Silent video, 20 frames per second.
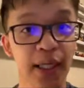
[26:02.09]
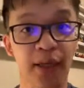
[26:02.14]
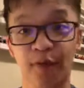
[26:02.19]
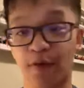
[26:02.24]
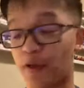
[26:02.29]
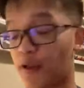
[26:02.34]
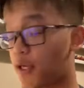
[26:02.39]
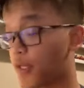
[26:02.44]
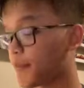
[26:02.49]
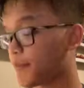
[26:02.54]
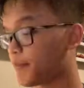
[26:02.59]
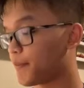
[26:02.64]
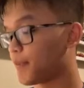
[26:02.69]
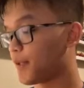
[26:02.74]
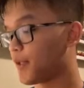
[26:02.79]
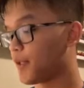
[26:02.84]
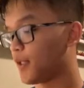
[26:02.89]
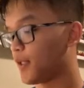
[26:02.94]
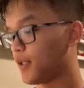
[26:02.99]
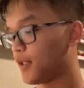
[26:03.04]
after
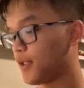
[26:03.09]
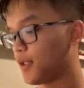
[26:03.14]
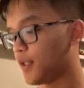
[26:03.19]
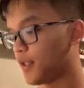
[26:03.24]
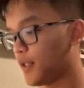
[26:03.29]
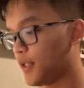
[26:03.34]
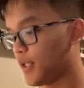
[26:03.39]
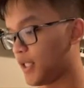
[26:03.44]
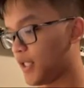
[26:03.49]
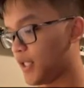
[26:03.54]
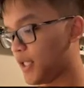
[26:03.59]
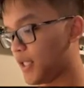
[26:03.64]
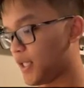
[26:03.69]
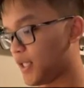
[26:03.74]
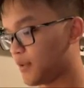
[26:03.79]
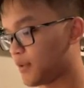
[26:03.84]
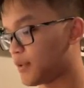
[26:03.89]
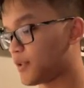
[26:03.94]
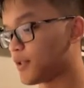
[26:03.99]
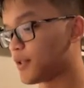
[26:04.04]

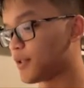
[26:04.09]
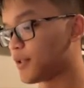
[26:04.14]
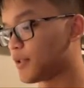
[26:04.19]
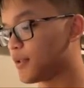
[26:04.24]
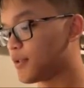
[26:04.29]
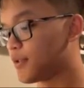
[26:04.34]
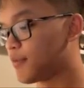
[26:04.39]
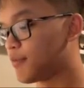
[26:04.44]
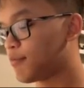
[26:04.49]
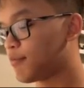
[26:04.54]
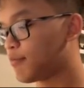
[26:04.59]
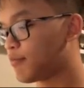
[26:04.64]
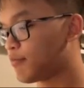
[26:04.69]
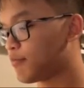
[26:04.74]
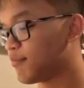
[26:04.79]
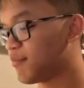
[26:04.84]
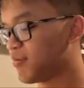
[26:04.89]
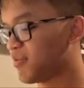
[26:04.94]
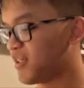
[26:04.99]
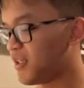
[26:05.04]
that, which is
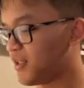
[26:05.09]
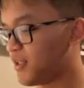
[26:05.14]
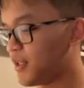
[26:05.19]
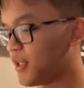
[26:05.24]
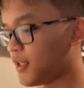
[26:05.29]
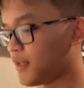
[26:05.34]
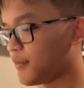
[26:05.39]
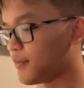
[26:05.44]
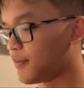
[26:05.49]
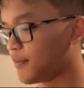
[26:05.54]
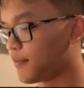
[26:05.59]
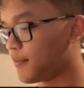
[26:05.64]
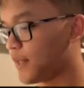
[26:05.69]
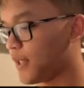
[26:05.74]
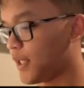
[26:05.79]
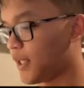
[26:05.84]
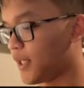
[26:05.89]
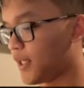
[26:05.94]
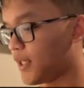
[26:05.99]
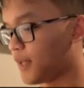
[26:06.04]
pretty good,
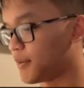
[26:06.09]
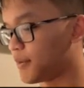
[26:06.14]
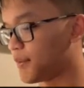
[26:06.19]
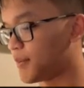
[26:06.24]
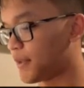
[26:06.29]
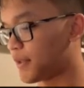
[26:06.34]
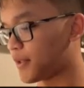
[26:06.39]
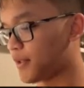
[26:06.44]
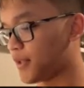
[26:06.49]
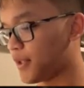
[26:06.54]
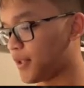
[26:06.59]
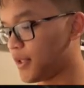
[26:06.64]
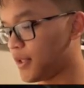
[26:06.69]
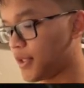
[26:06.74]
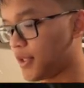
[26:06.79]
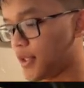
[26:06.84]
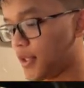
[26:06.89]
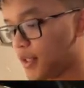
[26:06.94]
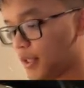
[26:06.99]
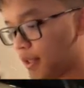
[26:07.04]
especially
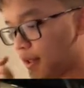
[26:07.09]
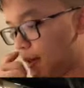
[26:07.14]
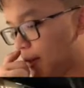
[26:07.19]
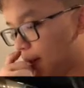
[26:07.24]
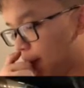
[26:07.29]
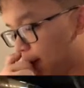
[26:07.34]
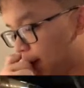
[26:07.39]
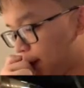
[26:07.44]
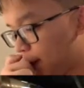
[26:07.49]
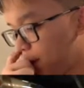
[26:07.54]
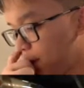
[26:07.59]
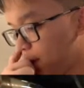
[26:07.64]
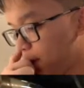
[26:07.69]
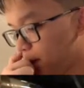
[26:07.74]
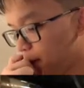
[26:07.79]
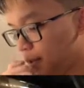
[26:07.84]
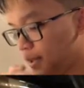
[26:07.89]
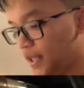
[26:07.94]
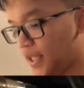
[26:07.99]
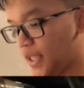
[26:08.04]

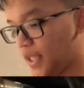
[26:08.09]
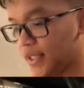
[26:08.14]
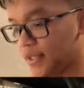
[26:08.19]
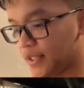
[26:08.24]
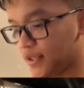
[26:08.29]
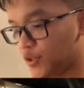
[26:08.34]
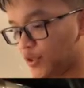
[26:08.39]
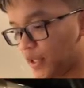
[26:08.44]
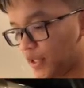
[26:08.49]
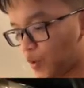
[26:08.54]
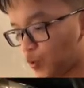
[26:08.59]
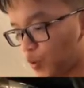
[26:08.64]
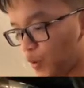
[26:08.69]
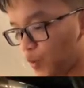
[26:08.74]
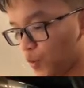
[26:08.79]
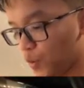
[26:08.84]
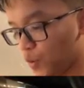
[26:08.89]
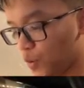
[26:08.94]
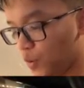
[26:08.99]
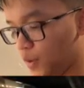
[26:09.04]
since you get the
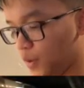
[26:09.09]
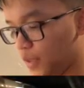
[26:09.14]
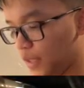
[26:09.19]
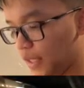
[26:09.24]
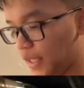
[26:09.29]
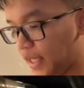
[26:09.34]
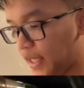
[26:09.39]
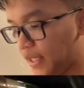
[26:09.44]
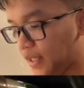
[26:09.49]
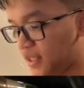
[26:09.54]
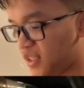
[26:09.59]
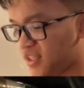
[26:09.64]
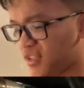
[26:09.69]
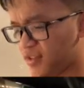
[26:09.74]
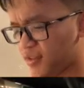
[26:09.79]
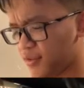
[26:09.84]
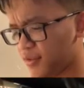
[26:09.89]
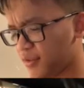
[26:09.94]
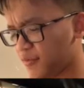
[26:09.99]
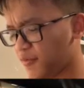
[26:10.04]
reroll, and
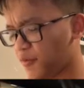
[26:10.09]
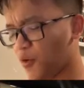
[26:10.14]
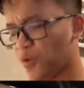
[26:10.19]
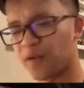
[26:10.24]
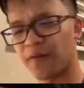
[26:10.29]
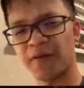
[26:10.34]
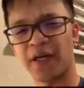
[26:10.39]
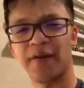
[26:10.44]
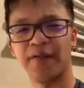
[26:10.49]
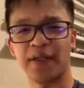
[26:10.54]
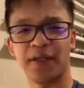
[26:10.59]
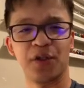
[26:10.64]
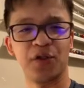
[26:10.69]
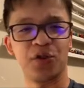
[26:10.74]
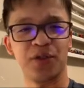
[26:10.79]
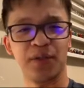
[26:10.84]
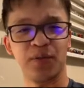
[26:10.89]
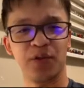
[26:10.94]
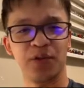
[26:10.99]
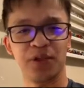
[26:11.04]
it's only 5
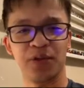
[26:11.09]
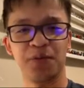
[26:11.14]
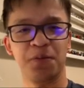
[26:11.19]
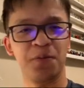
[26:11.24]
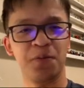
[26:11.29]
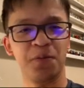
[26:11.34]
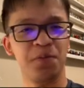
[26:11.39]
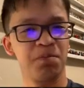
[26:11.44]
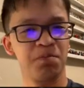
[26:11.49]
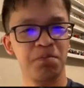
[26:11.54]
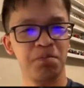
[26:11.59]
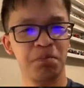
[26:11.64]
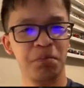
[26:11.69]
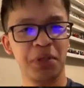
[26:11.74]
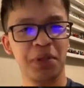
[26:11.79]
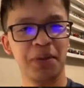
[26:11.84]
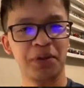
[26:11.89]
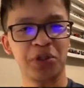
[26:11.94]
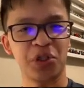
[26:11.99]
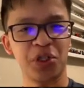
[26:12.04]
energy, which is
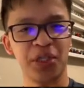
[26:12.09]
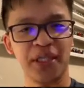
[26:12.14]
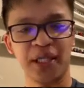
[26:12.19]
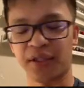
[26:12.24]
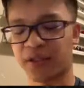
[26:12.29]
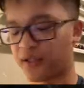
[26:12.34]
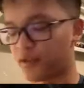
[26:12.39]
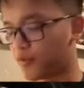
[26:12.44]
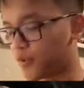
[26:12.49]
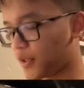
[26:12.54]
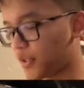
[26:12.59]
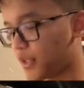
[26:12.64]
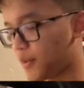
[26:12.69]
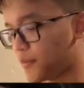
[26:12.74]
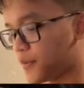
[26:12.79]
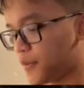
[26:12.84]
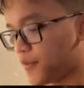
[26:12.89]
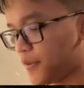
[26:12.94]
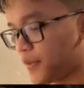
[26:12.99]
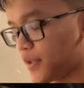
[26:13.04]
pretty much nothing when it
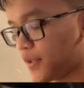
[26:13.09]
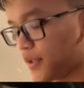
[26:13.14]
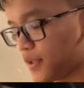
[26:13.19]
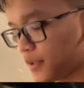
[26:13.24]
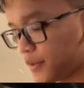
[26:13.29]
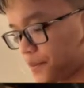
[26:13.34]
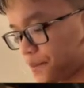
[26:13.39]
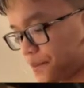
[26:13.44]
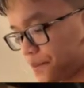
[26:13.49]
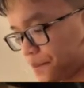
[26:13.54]
comes to Ventus.